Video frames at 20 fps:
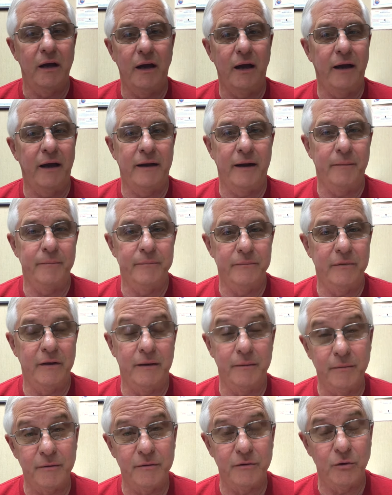And I'm,
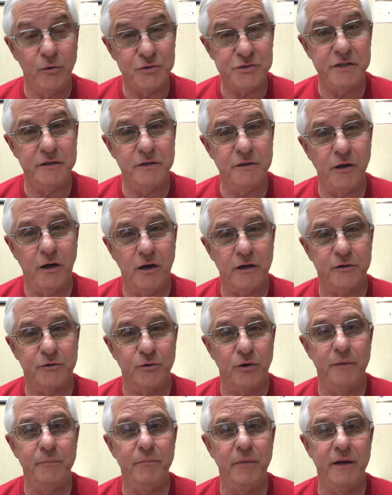and I'm going to go see the doctor
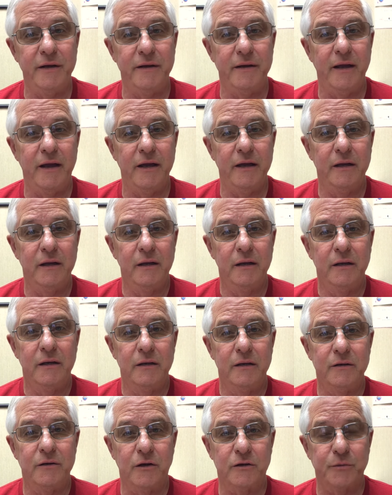on Monday,
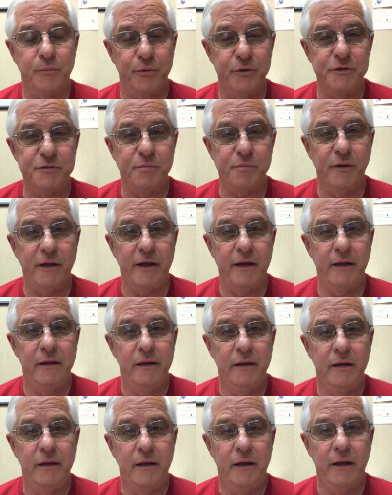Dr. Breisblatt,
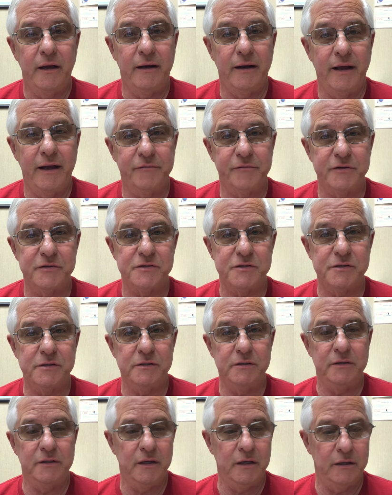and I have to
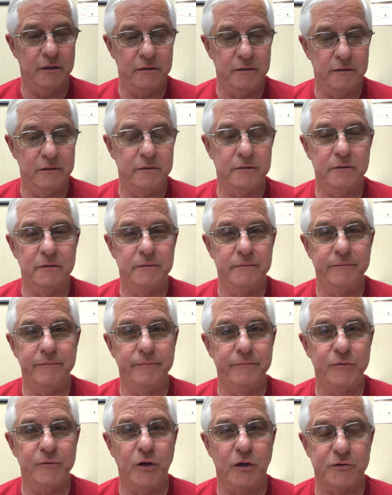see uh,
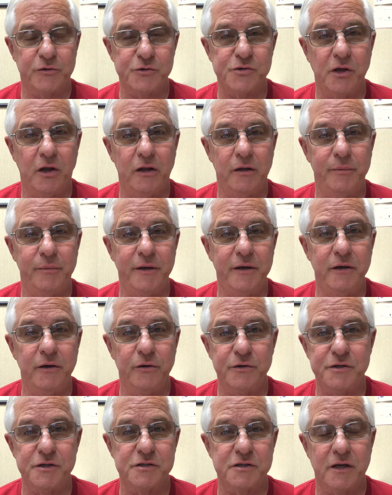Dr. Solomon here
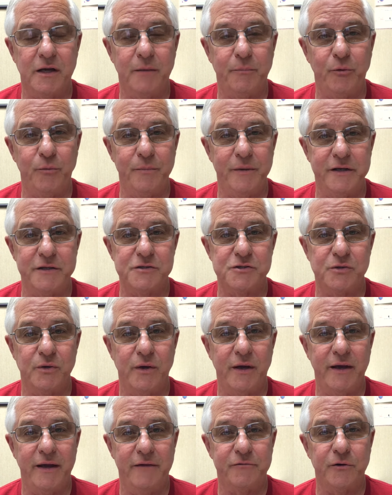in just a couple minutes, so
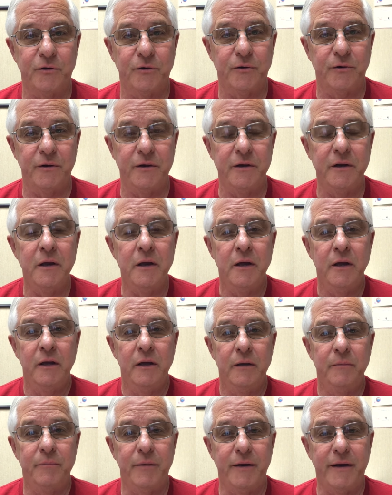I have to hurry.
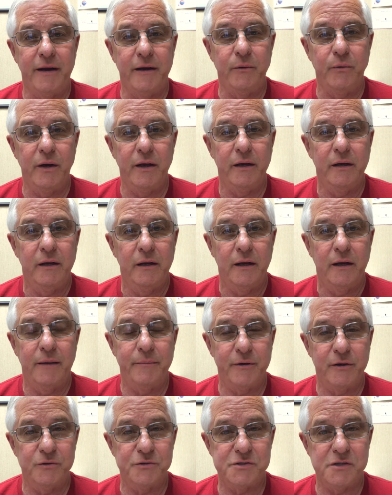But anyway, I'm
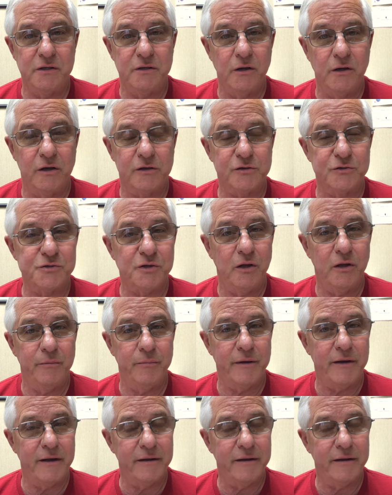going to go see Dr. Solomon.